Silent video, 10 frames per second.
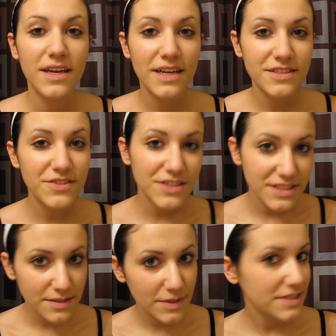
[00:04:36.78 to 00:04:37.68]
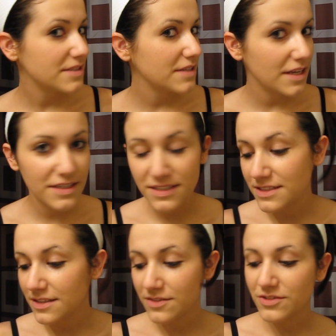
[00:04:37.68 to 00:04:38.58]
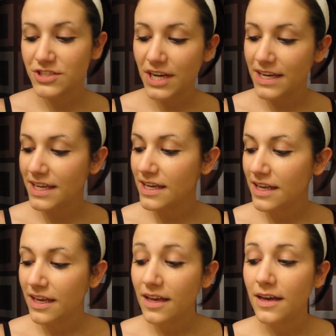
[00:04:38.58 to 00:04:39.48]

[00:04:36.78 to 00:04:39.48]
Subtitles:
As you can see, my skin is a little shiny.